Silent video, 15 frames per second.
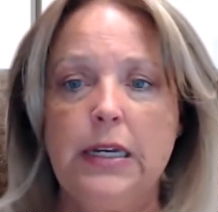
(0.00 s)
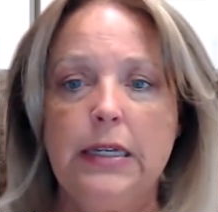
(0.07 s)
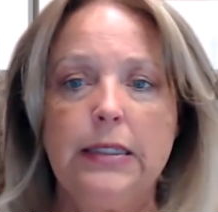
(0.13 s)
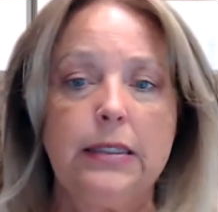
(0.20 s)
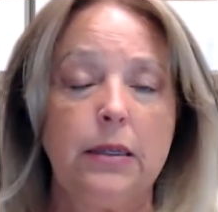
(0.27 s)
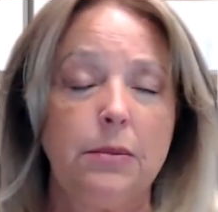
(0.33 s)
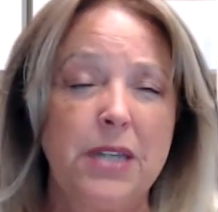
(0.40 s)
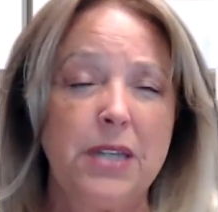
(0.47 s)

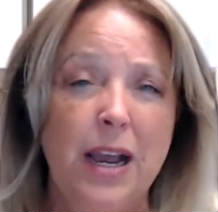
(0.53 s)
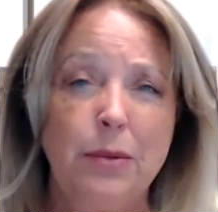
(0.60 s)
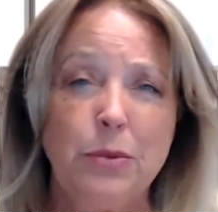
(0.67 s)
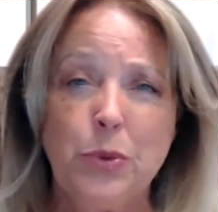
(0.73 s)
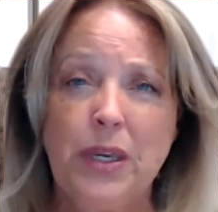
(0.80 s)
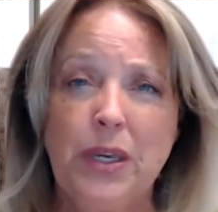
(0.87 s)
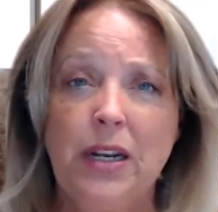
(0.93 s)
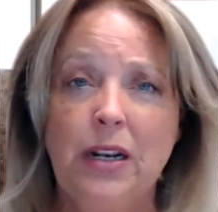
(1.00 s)
Sometimes
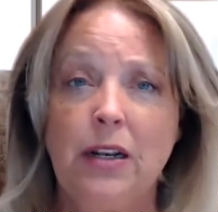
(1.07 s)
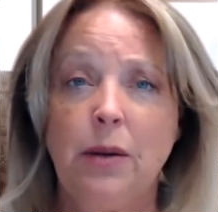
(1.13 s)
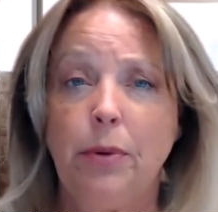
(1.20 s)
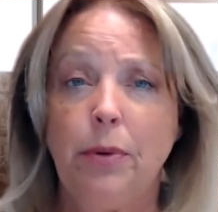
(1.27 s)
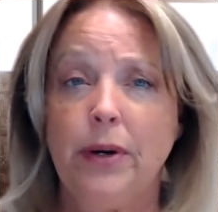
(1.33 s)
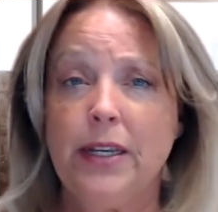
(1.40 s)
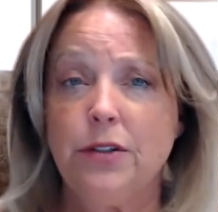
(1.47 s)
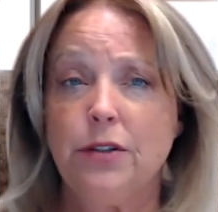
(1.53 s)
we get an
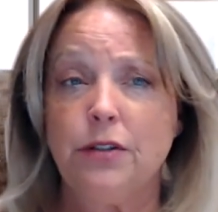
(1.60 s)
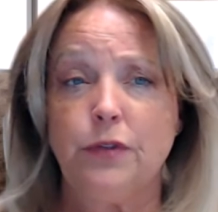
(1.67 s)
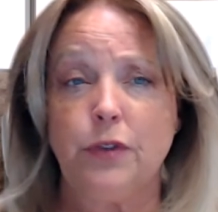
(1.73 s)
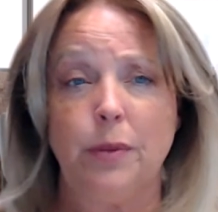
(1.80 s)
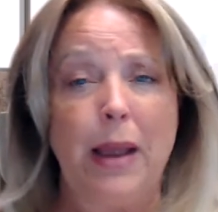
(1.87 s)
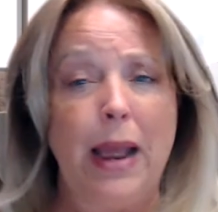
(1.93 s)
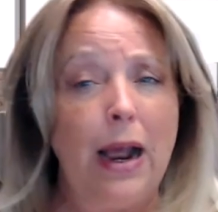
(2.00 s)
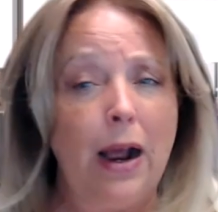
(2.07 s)
appraiser
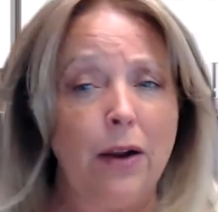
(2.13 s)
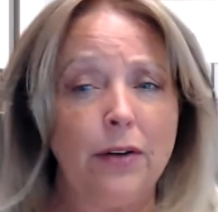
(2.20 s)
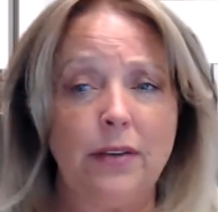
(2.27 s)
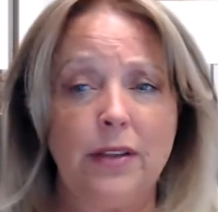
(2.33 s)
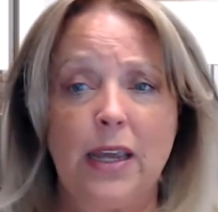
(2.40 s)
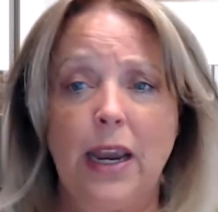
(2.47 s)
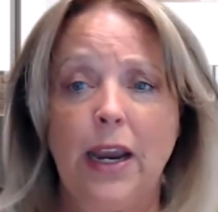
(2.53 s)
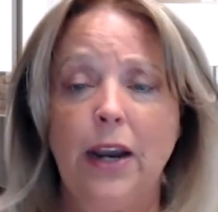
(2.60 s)
from out of
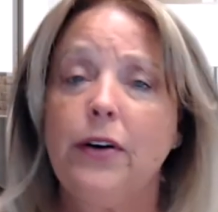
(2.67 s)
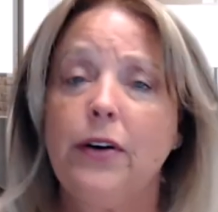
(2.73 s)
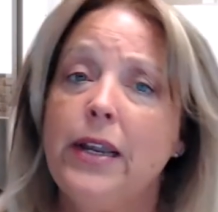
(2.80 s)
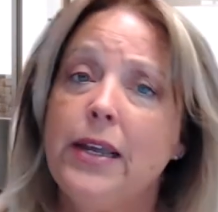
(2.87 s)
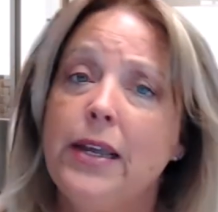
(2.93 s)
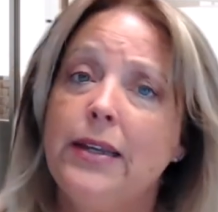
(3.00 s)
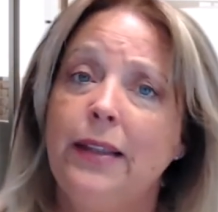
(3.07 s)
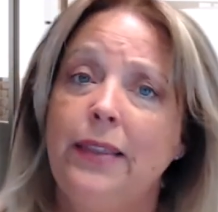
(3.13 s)
the
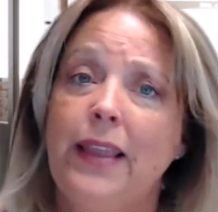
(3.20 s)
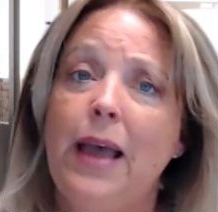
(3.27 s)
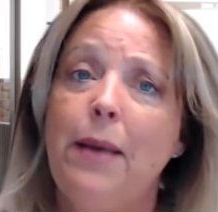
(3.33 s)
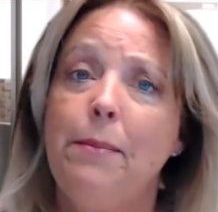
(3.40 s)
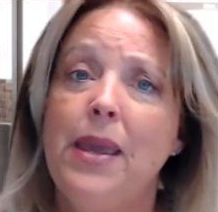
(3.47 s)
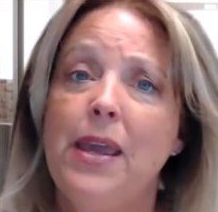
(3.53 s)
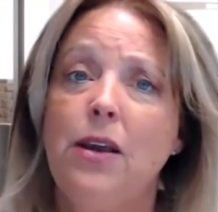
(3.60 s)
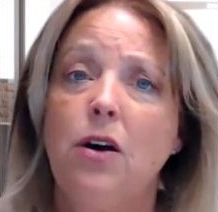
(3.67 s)
area, and
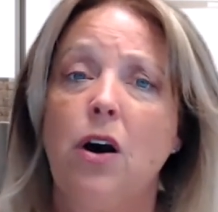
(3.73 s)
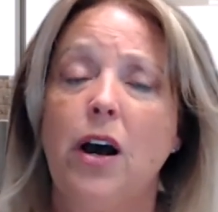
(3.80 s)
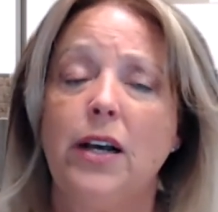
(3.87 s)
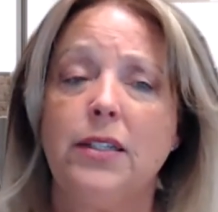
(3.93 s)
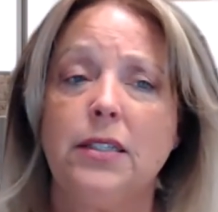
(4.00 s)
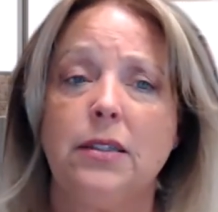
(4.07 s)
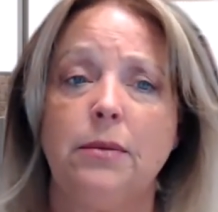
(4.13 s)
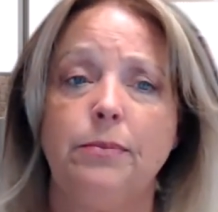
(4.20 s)
that may
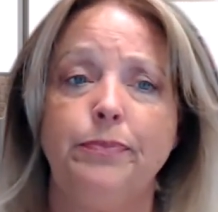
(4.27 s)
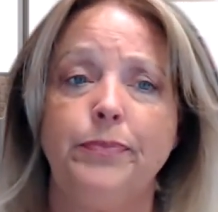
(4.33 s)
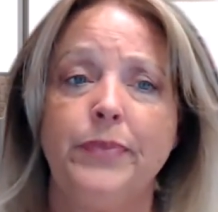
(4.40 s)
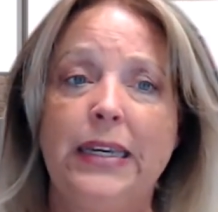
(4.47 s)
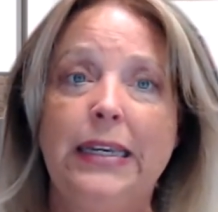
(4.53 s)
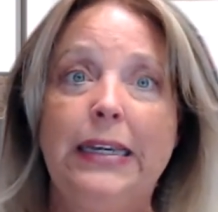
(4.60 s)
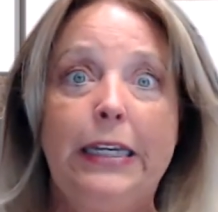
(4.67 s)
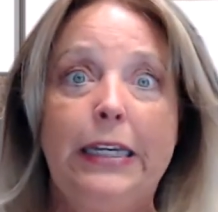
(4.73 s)
cause some
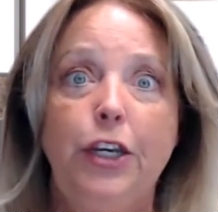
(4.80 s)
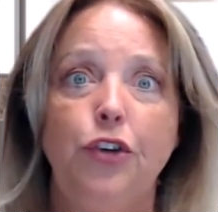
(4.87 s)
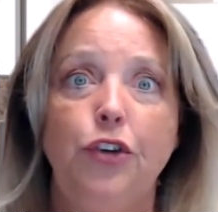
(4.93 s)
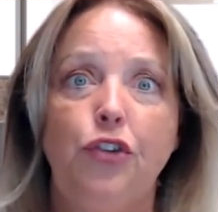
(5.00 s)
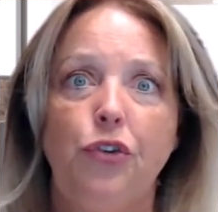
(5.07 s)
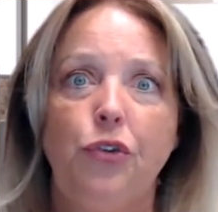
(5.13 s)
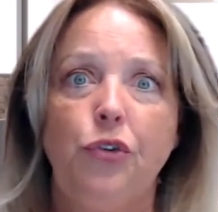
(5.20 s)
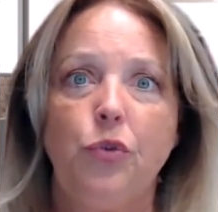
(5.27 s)

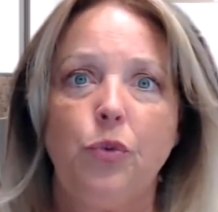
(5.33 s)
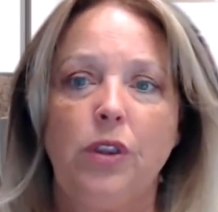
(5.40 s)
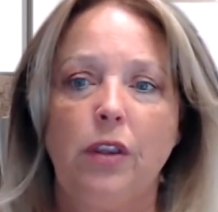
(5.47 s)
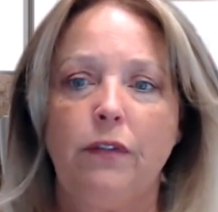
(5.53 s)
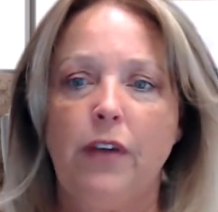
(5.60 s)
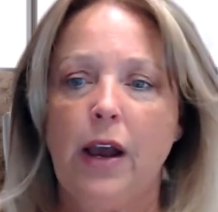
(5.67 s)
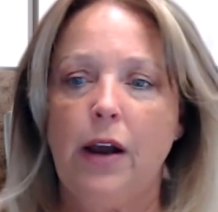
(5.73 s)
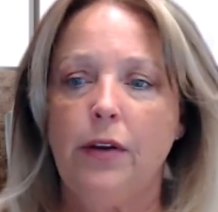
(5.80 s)
issues with the
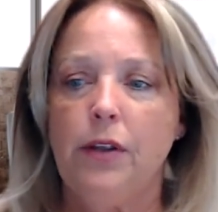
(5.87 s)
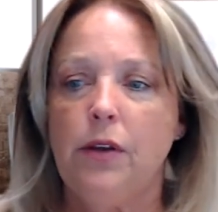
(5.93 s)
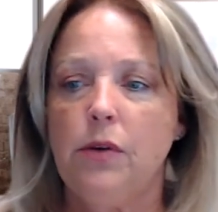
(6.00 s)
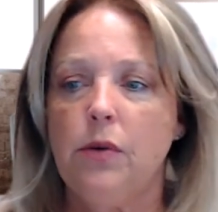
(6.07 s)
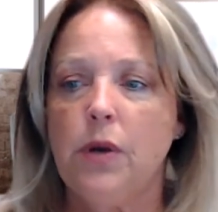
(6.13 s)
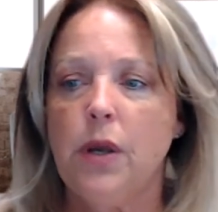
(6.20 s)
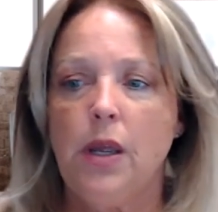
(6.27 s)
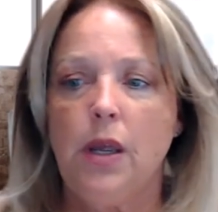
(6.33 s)
value.